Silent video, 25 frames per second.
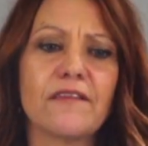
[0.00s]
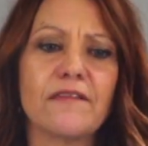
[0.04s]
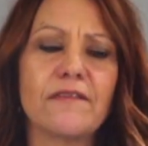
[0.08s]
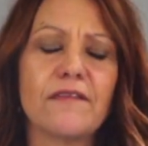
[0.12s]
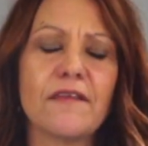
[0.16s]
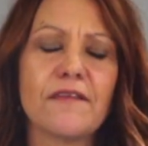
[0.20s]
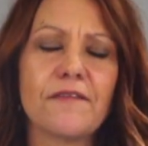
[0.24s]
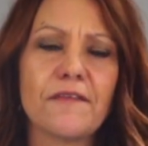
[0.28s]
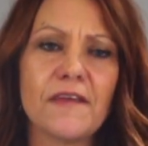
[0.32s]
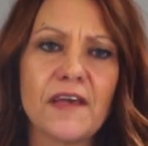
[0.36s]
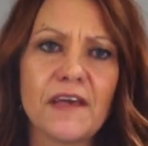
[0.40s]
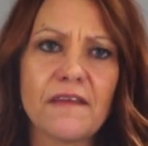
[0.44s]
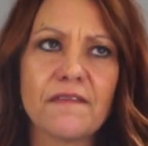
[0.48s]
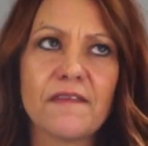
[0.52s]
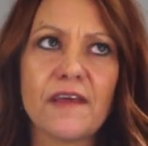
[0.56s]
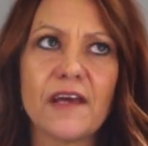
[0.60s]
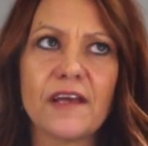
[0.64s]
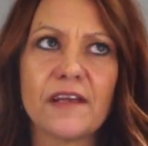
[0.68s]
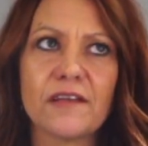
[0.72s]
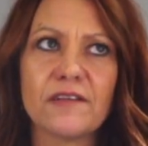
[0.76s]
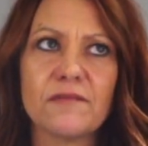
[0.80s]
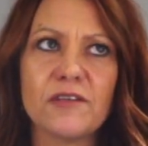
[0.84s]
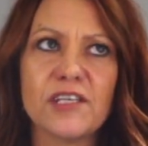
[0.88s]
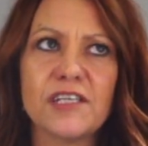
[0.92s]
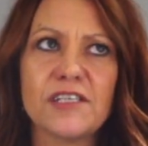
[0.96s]
The thing
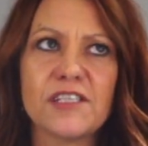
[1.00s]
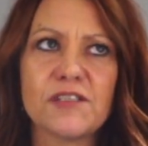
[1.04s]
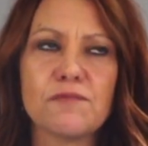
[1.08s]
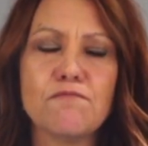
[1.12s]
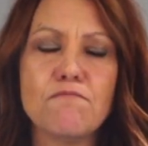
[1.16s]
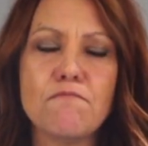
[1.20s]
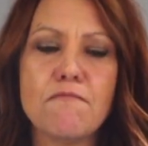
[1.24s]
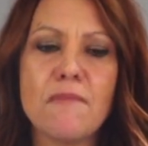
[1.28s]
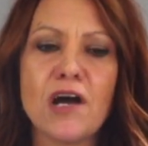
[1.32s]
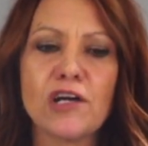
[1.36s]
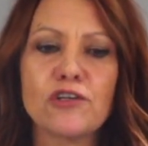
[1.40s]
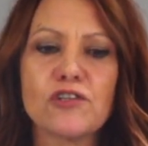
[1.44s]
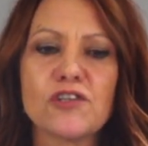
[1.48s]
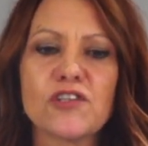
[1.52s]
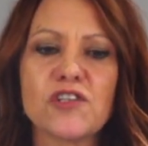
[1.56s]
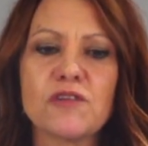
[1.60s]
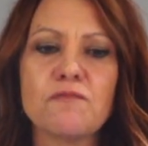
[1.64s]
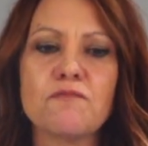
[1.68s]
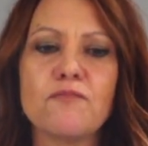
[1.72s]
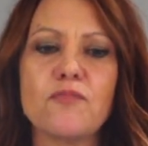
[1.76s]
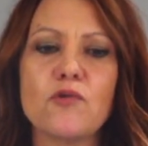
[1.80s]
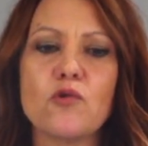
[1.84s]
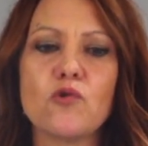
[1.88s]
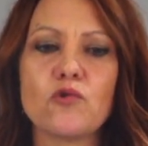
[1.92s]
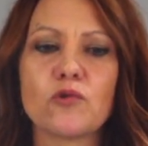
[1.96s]
that is most
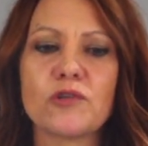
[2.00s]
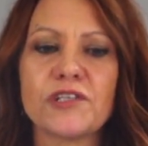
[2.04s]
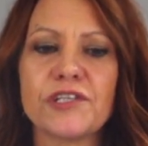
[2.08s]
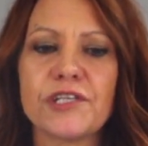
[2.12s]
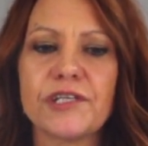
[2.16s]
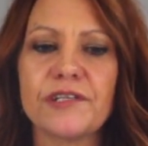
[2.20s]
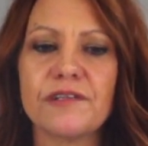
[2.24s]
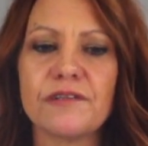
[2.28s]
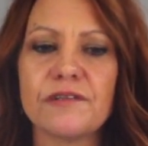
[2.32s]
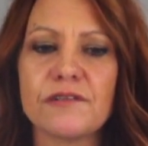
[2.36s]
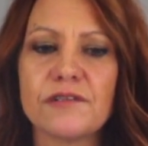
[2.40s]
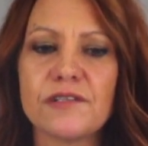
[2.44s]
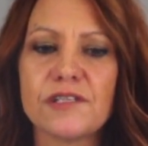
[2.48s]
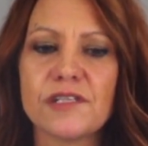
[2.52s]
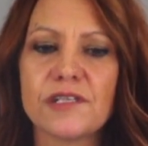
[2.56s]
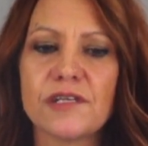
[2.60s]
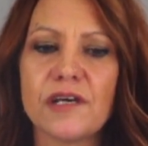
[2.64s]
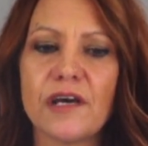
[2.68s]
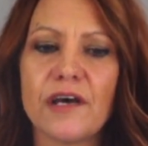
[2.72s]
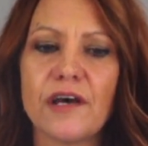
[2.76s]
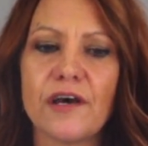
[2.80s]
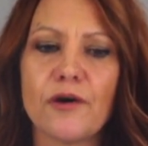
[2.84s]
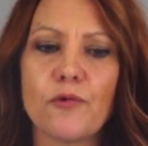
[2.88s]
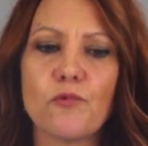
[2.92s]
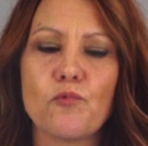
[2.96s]
important
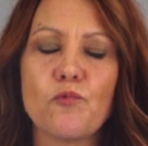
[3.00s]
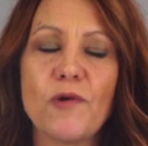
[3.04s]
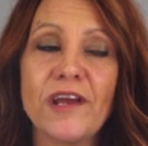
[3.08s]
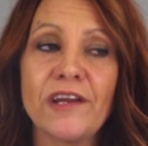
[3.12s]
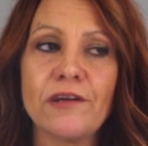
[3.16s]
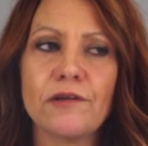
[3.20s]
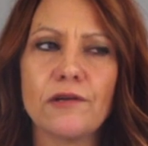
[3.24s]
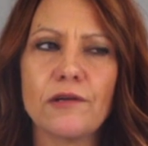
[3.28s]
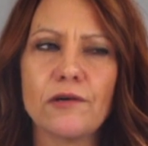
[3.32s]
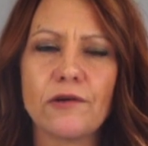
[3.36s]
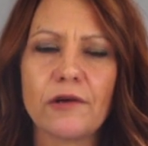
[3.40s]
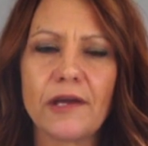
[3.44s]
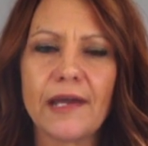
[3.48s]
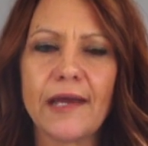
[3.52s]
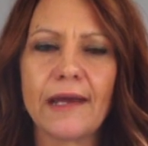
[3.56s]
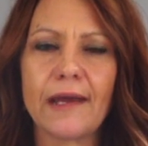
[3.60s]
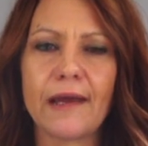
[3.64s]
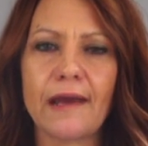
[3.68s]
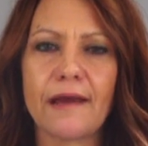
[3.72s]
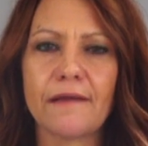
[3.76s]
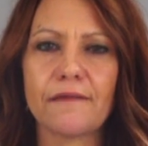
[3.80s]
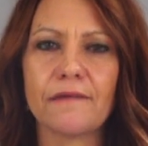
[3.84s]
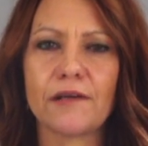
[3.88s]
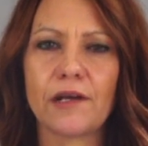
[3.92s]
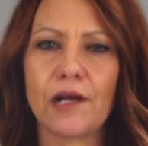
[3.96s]
when looking
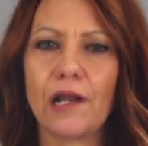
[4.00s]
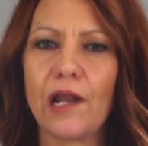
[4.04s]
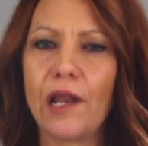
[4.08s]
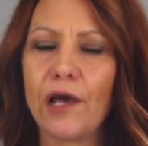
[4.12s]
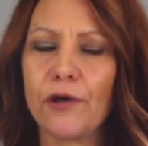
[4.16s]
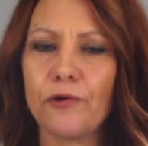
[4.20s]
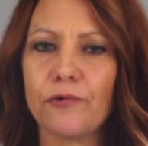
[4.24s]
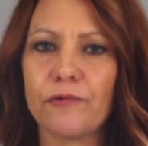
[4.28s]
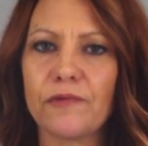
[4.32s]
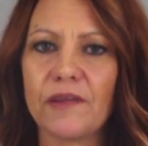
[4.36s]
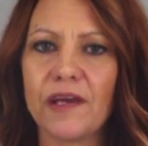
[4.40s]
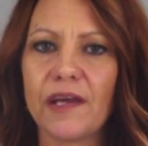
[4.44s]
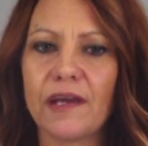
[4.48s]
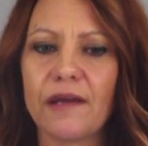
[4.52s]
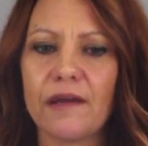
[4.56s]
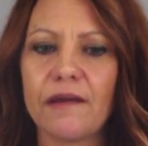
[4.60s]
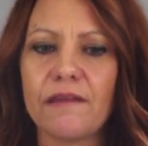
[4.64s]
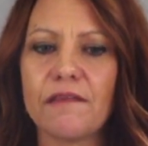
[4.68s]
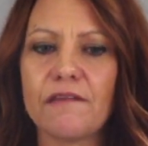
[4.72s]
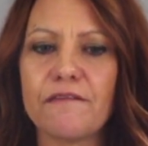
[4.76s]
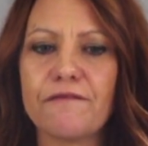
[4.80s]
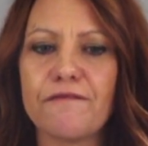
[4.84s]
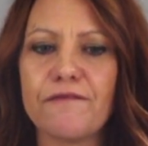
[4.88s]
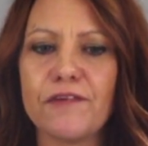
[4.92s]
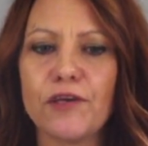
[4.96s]
at clothing
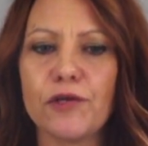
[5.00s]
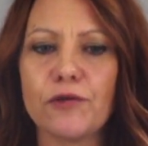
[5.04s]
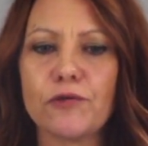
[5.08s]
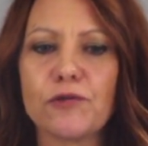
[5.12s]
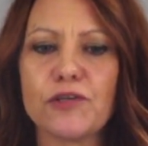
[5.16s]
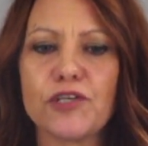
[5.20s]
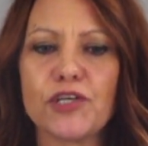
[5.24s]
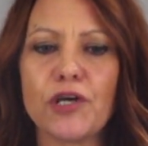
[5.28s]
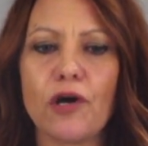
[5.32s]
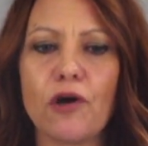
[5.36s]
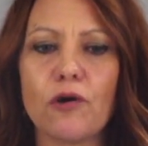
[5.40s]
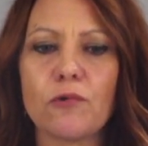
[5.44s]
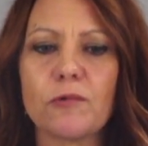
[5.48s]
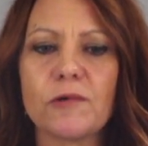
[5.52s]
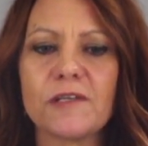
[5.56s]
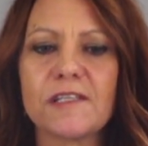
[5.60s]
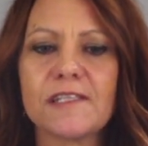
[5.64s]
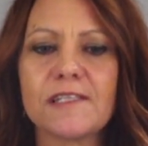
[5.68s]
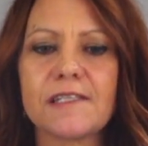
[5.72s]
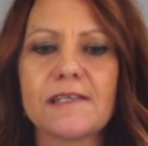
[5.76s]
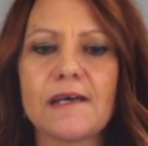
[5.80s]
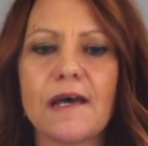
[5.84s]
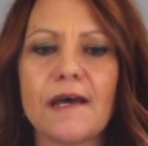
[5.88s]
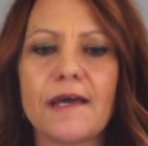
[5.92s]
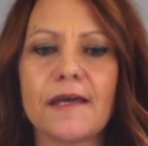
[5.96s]
in the future, I would
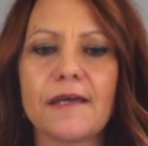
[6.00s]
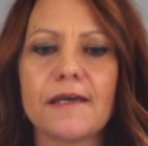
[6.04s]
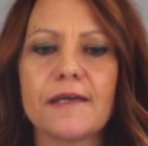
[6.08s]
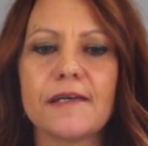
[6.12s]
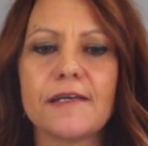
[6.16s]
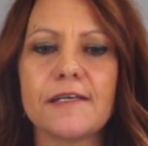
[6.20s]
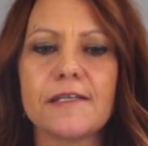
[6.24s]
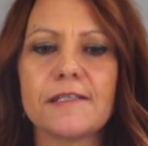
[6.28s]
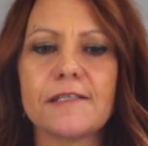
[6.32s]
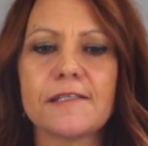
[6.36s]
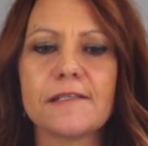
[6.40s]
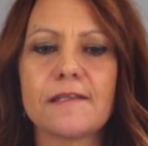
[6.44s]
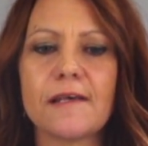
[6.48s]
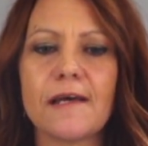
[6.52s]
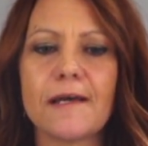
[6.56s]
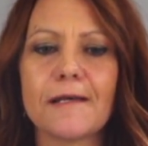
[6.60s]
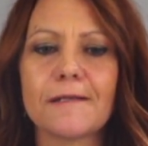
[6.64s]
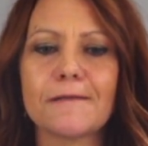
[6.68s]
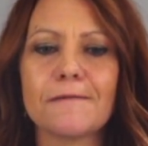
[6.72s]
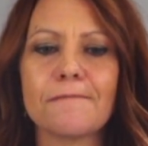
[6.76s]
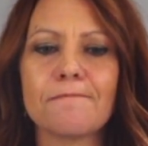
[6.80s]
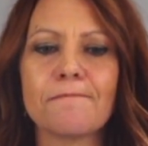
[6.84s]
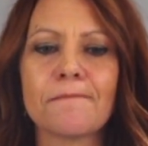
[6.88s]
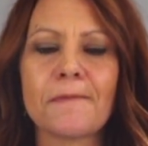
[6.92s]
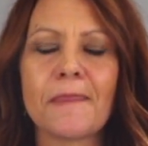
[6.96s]
say, is
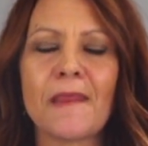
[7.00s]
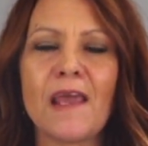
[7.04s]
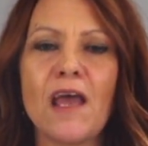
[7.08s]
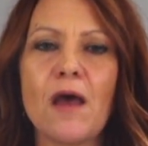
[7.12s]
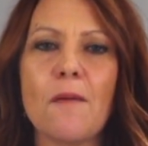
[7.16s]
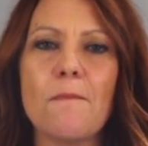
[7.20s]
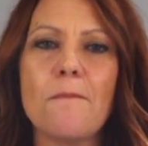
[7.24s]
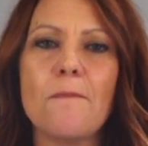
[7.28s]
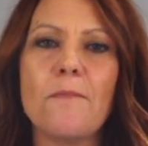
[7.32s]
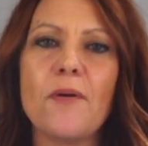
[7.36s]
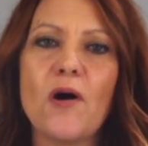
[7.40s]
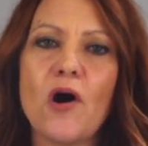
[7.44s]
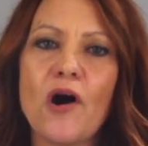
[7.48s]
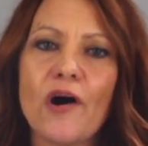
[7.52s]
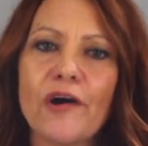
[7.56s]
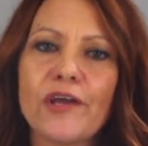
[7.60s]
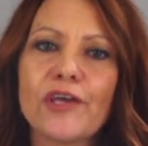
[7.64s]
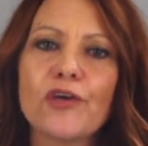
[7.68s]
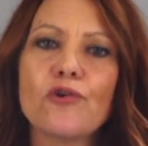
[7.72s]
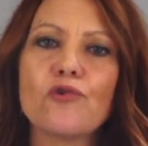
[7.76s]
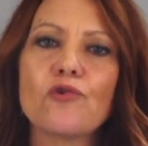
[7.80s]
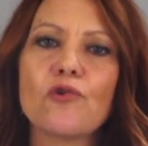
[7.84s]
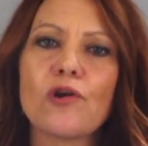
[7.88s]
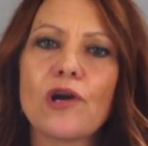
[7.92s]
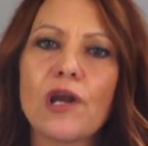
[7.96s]
that buy
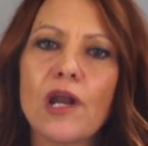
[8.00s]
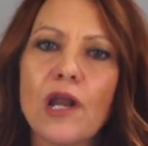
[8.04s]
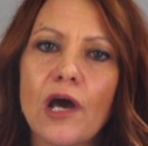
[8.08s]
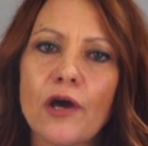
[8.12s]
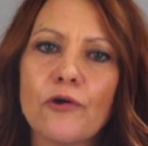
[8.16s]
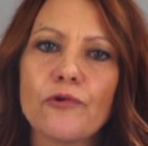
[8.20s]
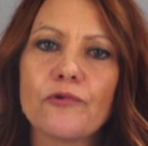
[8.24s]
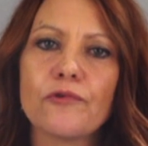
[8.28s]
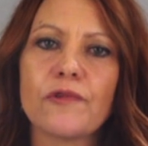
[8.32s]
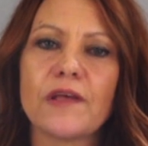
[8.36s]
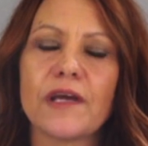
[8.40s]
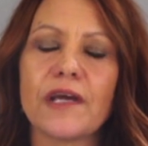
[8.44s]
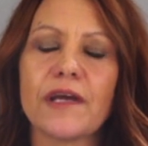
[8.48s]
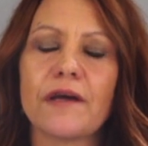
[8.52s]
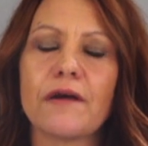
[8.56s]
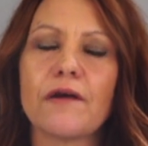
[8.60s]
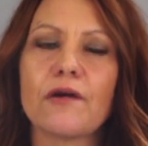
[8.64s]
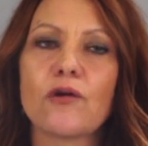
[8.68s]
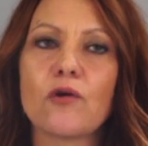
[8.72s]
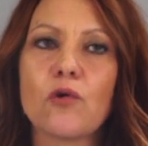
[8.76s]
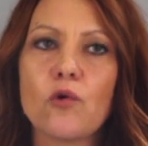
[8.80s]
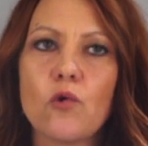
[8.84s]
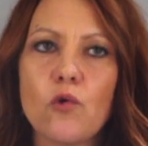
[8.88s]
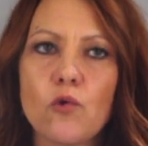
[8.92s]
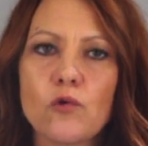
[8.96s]
your clothing
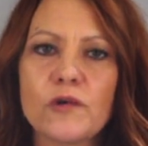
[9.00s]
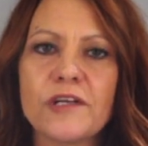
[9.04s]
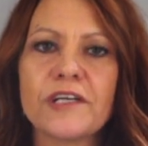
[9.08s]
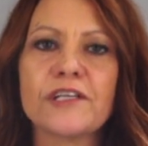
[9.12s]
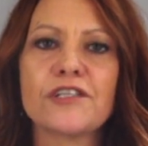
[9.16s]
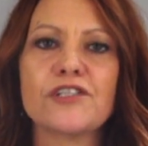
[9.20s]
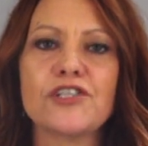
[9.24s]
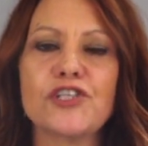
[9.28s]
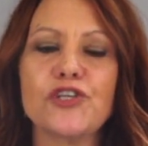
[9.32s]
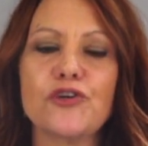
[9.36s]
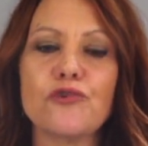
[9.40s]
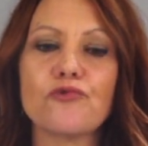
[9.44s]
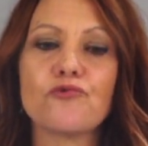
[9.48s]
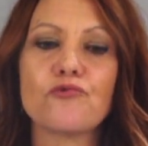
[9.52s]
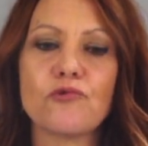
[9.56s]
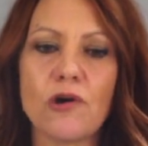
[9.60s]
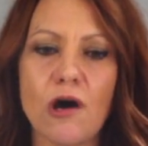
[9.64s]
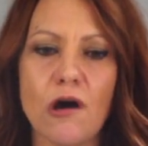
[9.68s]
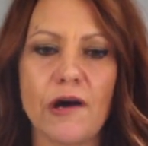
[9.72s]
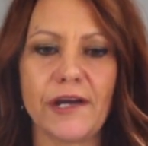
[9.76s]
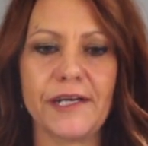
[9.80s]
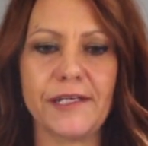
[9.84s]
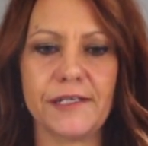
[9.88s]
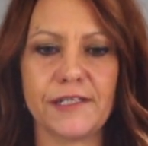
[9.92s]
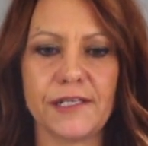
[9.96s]
according to your
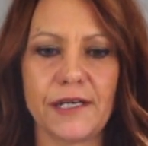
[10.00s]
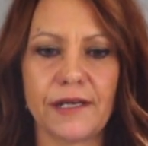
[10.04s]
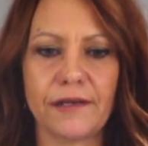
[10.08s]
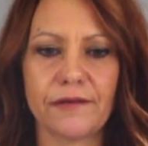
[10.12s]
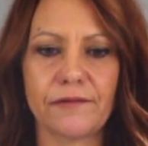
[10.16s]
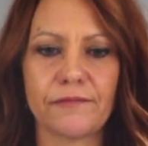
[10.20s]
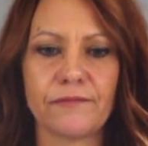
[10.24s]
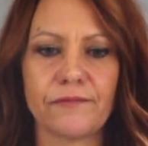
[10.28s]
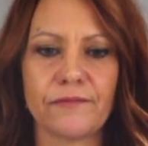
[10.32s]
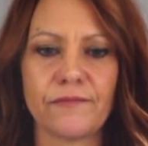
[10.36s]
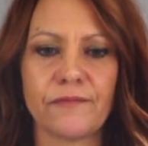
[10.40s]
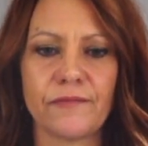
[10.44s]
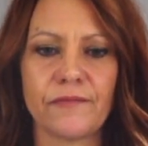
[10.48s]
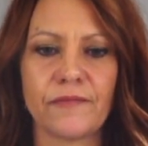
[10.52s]
riding.